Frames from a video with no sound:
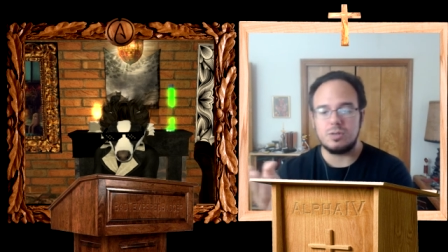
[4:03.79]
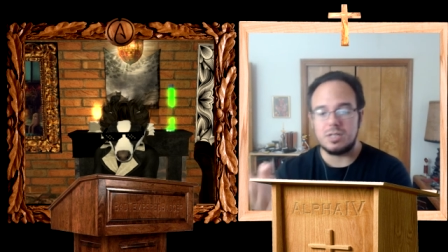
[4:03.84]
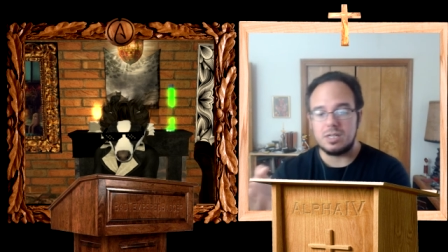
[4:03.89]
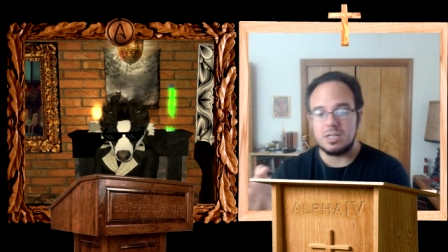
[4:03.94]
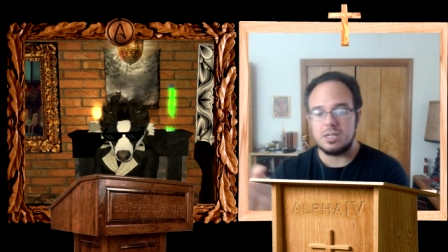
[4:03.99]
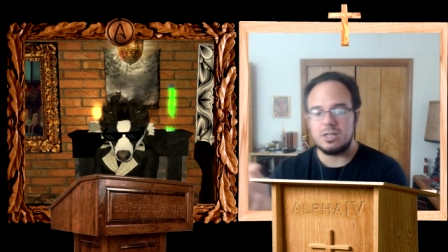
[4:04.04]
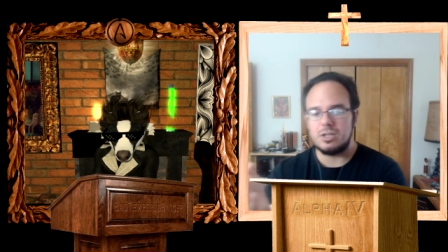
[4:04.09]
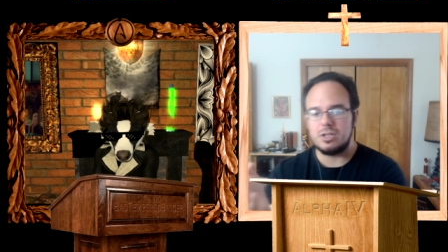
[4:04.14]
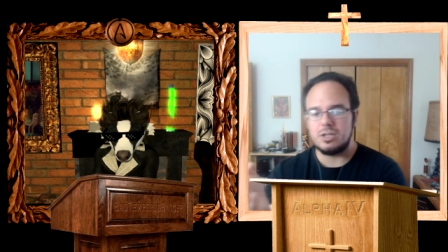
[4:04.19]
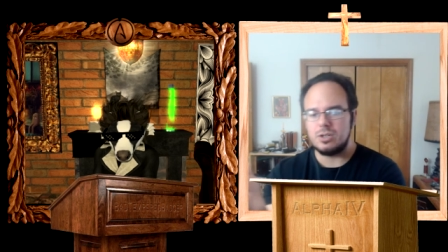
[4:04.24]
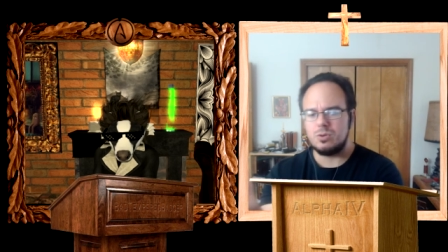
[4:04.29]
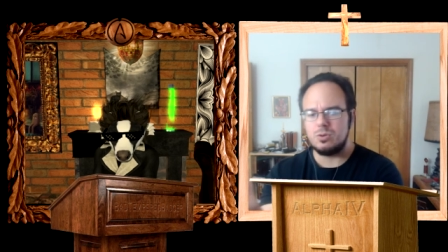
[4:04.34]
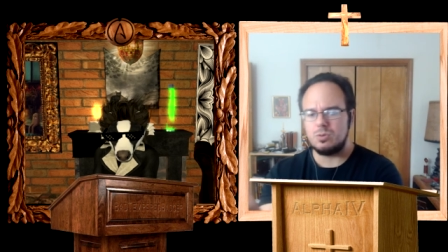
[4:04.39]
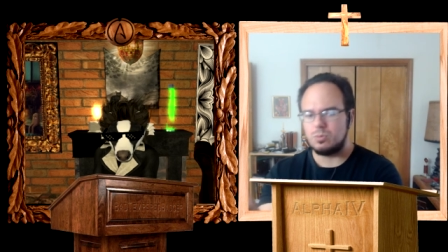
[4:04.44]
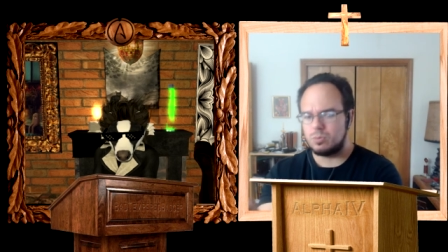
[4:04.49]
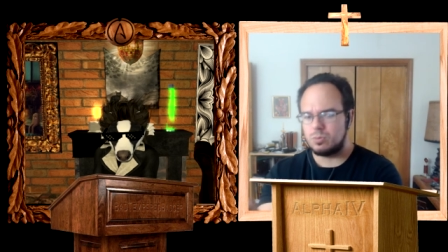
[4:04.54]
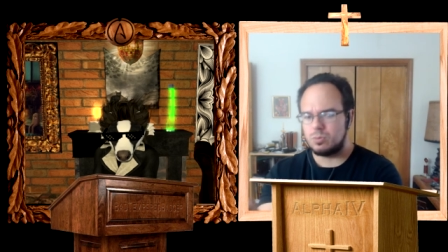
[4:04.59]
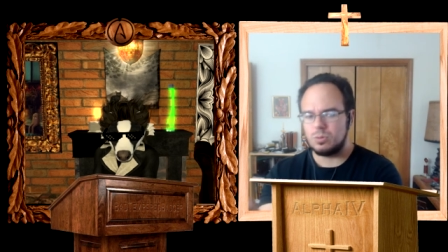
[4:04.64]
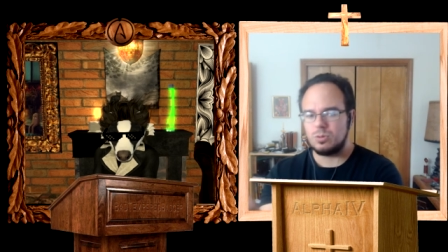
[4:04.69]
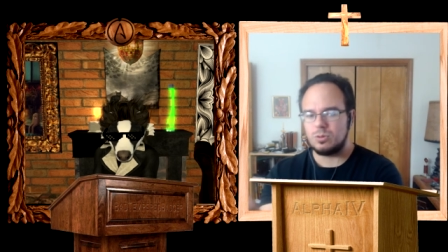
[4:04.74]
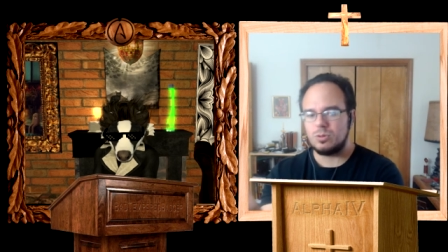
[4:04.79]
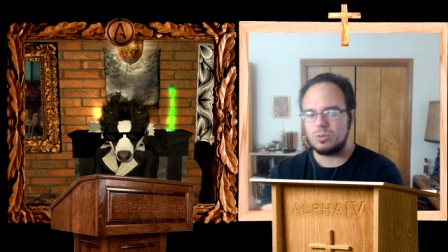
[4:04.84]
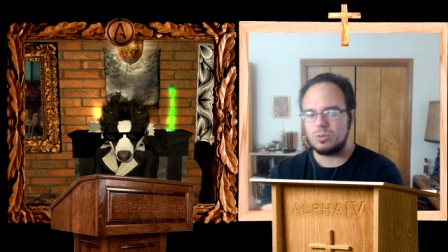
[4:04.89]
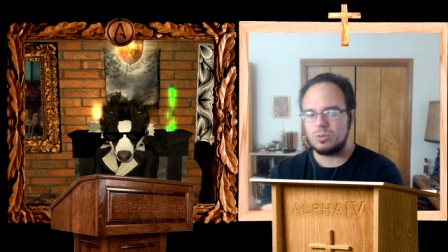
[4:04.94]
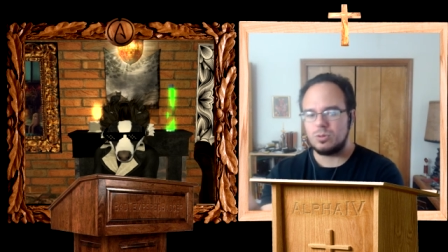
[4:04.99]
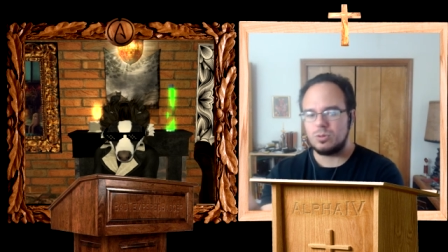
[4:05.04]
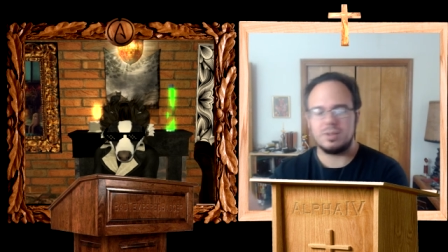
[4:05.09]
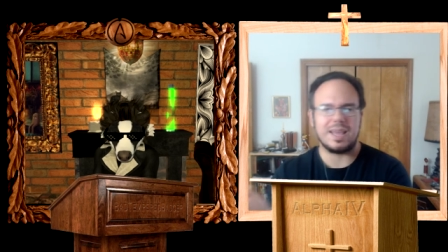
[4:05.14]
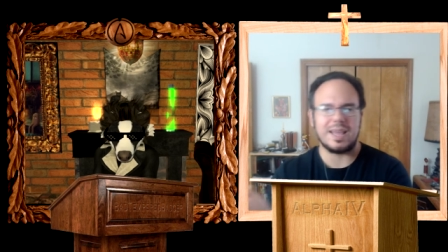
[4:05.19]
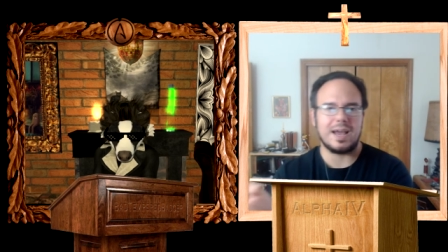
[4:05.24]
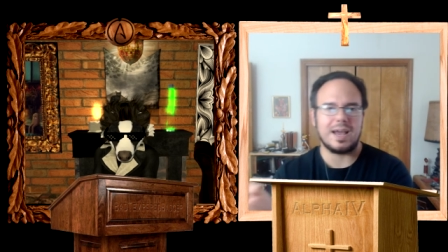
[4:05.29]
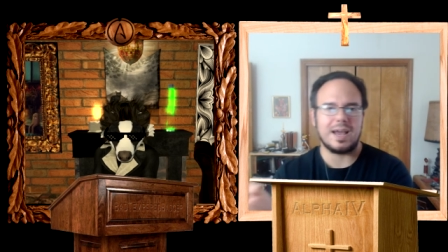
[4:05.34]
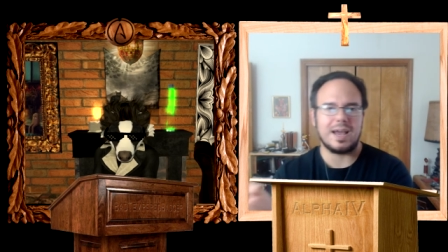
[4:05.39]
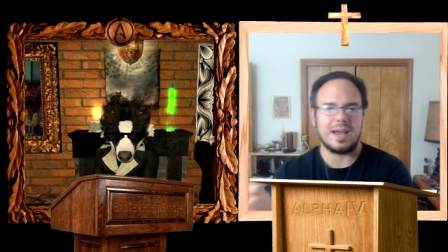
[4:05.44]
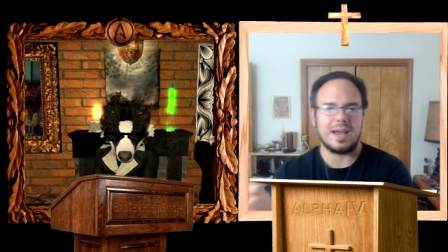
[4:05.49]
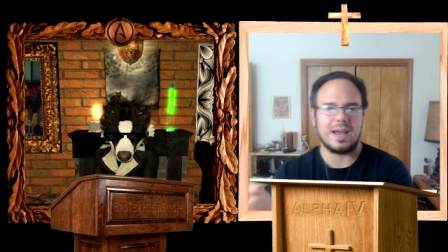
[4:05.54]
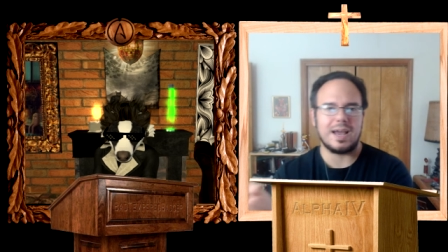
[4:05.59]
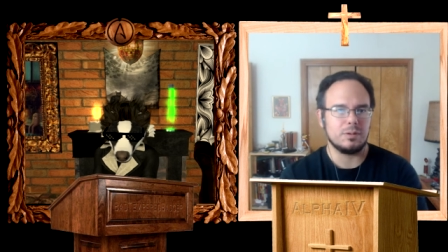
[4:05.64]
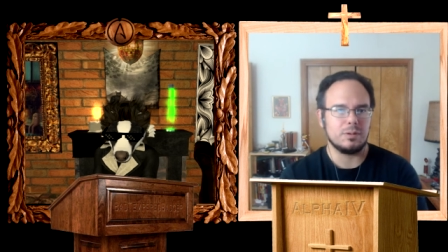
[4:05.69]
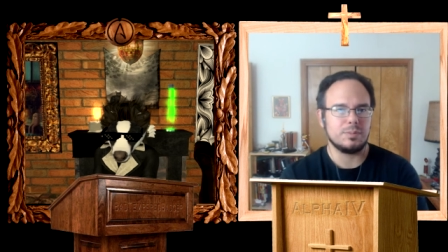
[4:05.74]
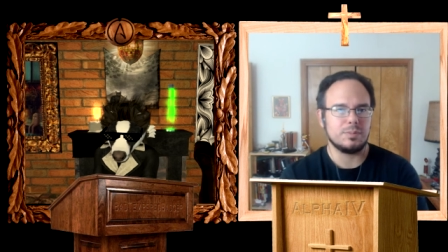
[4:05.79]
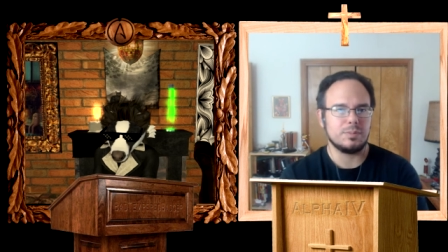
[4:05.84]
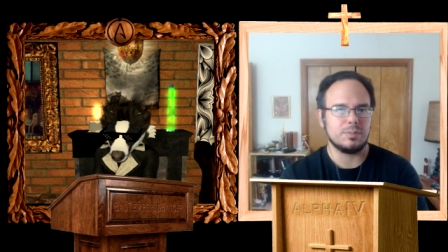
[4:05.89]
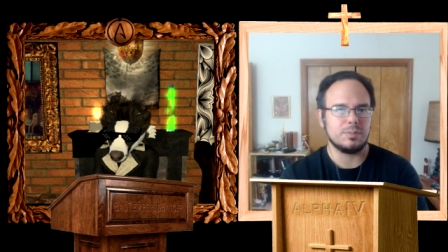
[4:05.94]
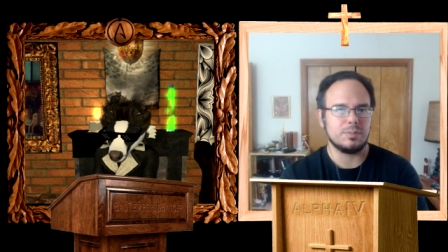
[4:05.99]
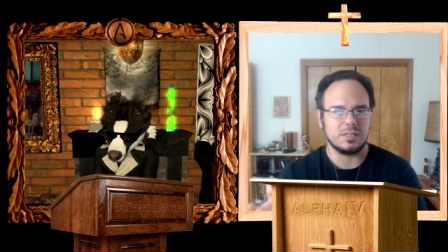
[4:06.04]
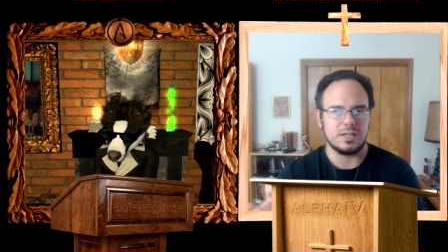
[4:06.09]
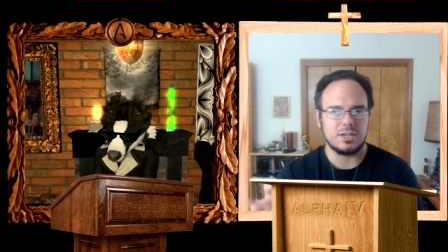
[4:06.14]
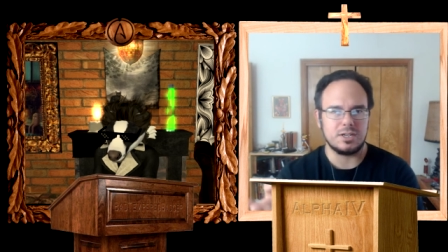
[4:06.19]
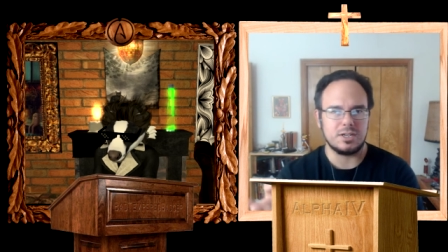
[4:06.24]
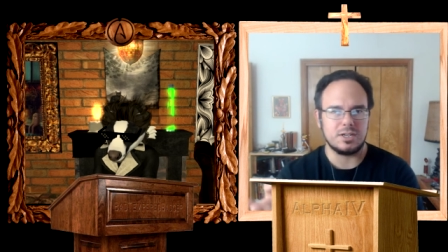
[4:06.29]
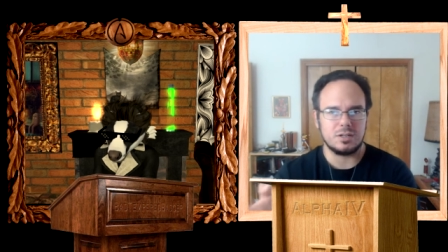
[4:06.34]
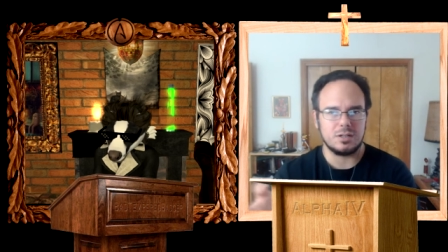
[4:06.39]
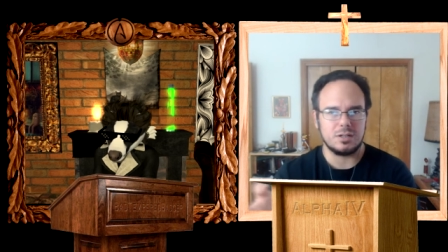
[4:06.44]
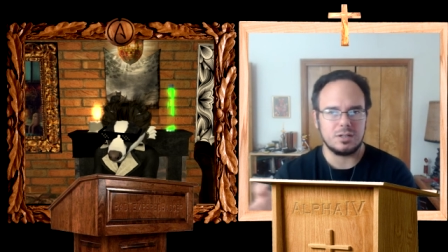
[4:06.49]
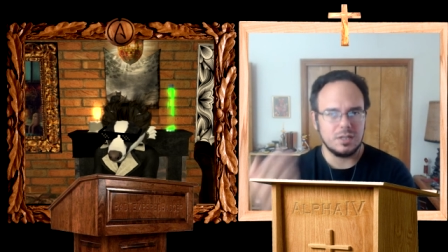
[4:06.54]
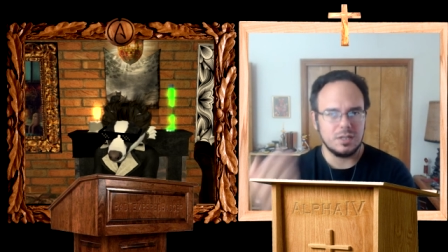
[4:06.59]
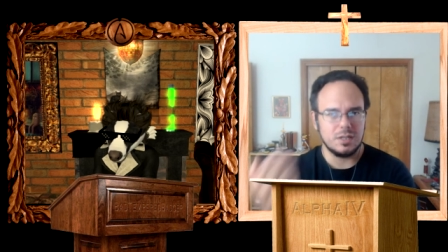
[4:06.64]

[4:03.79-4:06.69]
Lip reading: EU rule without any representation.